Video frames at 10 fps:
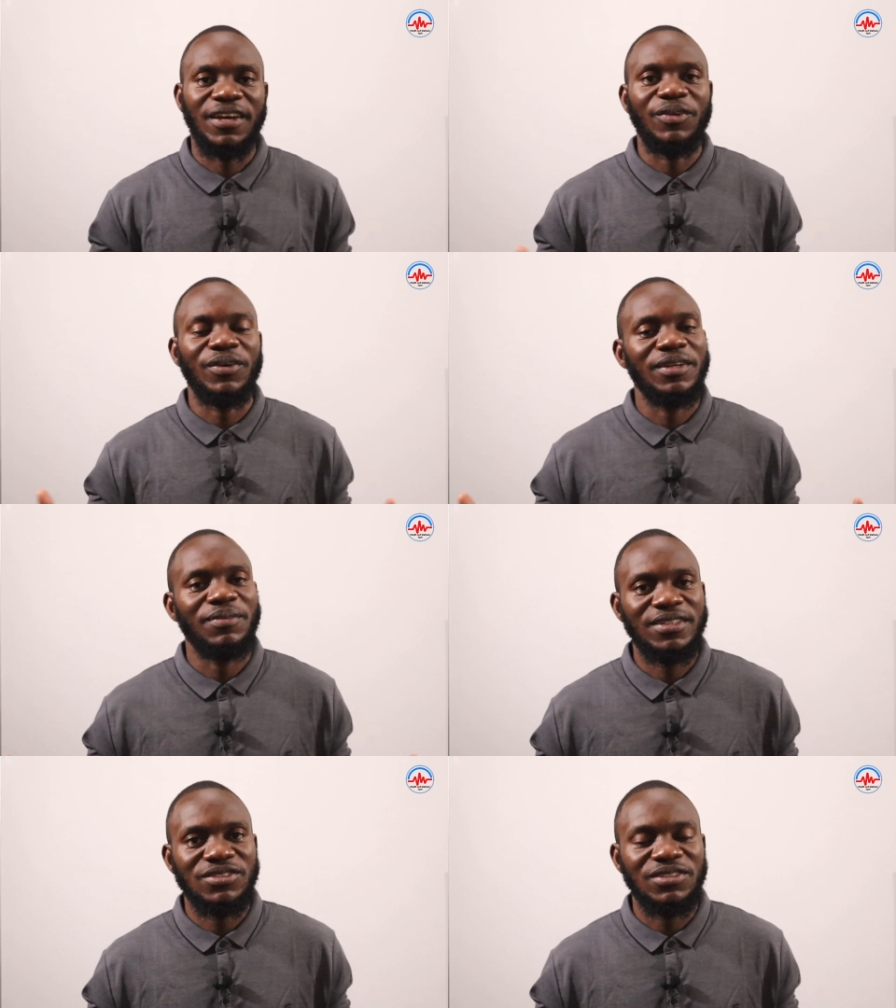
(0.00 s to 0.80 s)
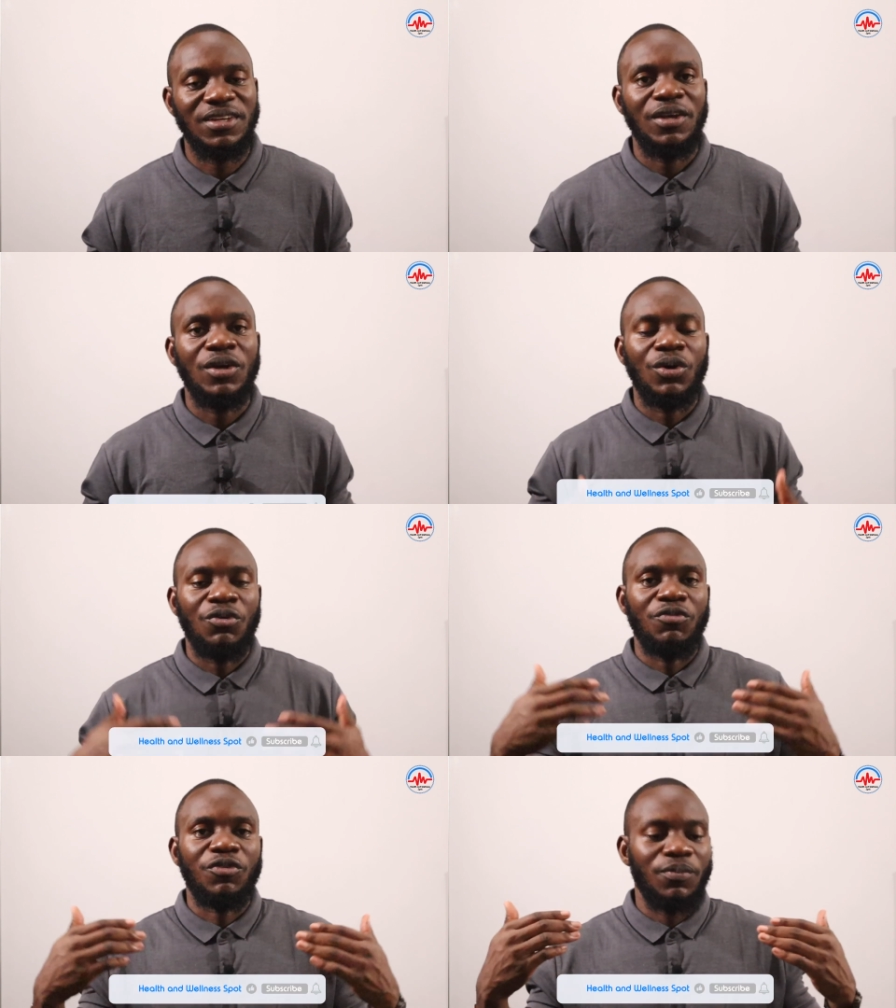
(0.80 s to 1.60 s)
now you can imagine,
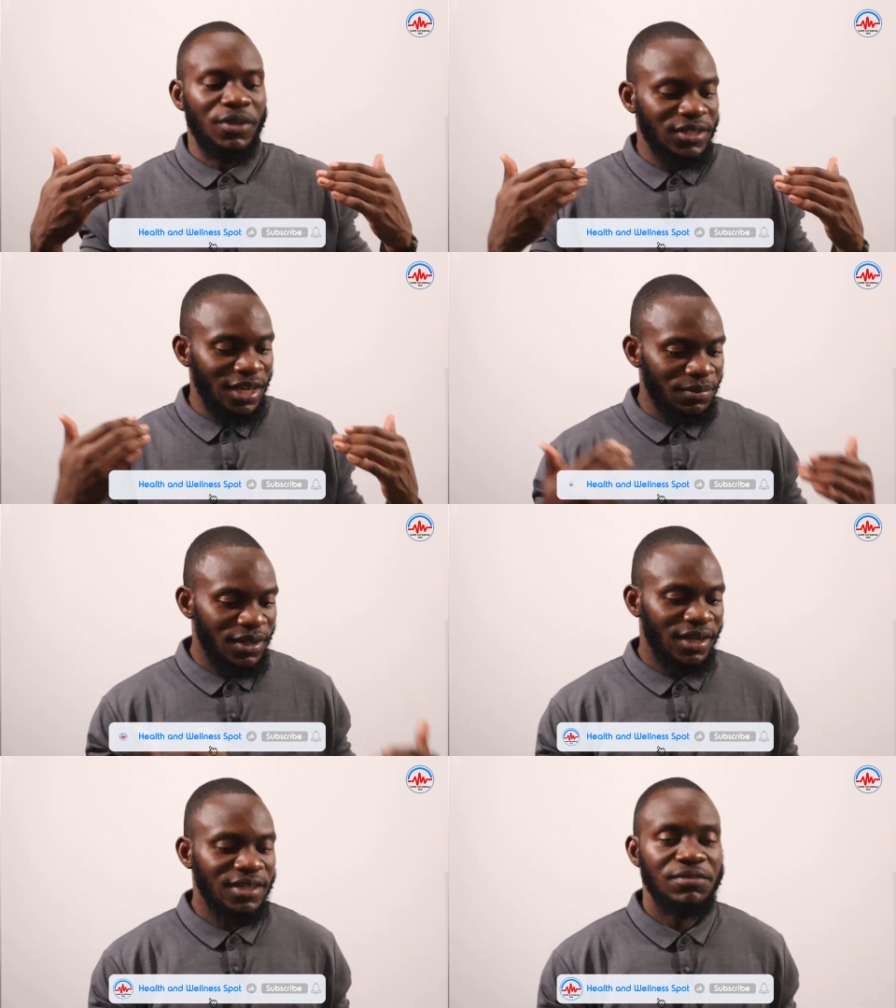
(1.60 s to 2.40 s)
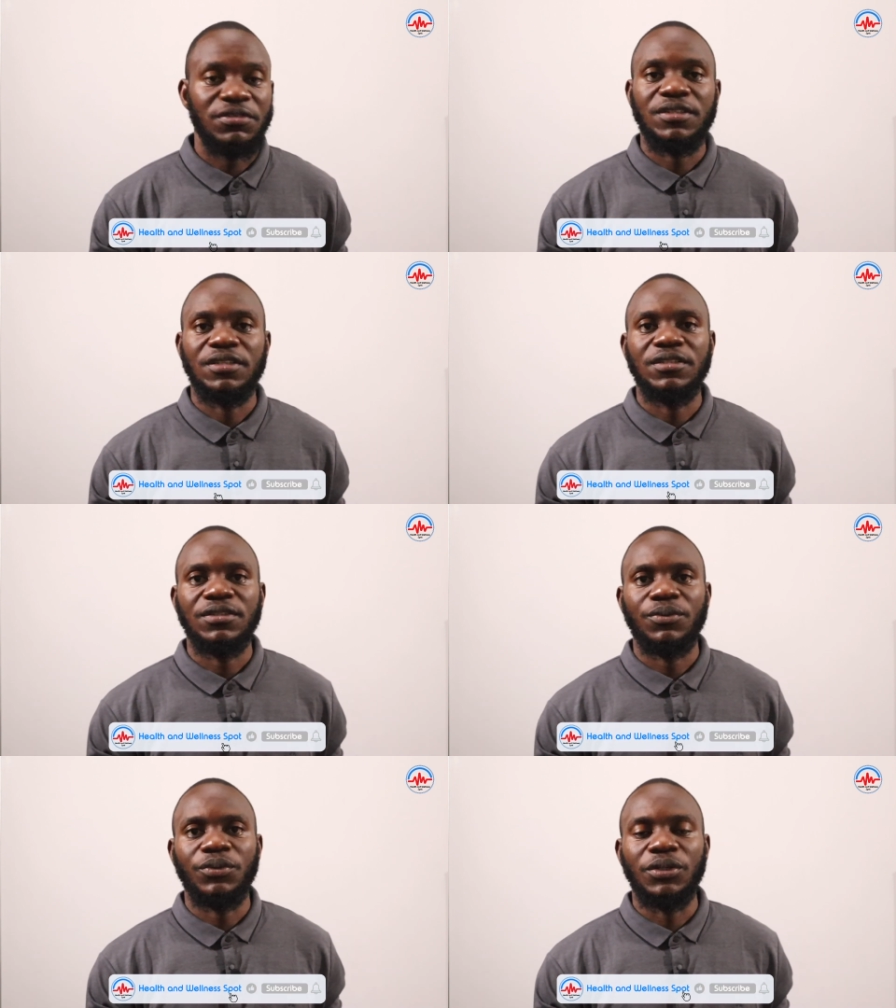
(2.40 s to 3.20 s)
from the time they are cultivated,
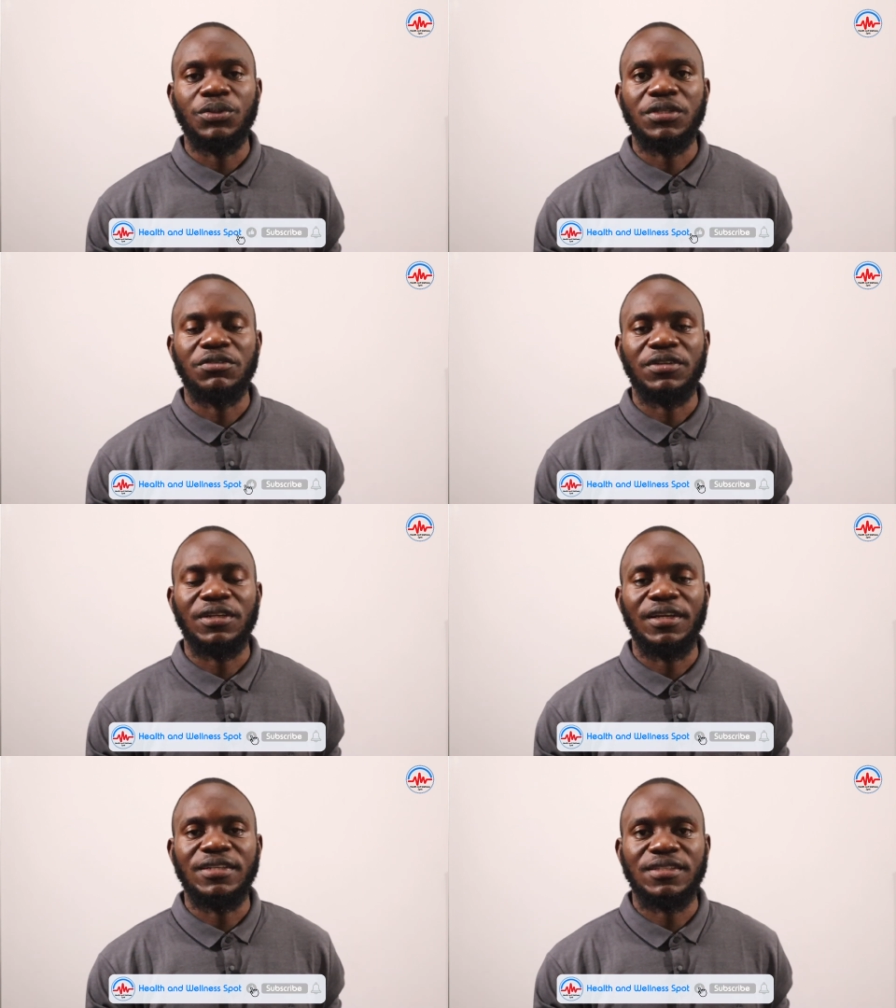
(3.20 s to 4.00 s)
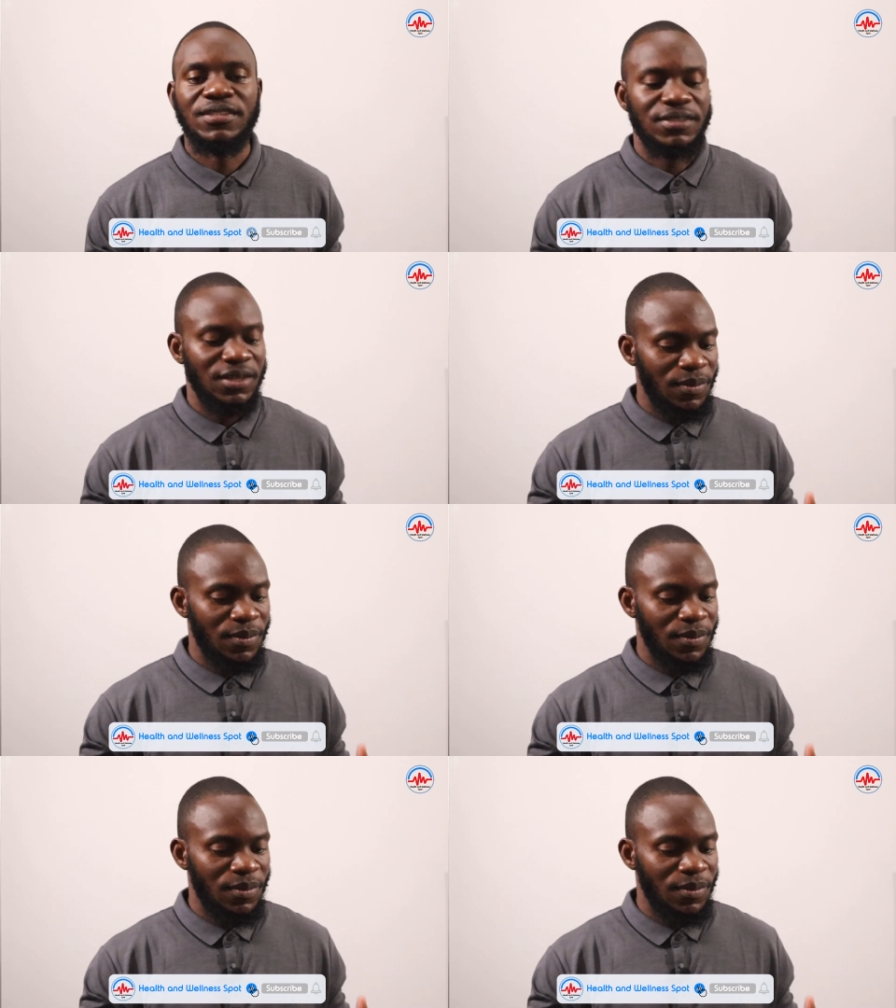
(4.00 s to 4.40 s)
we are using fertilizers.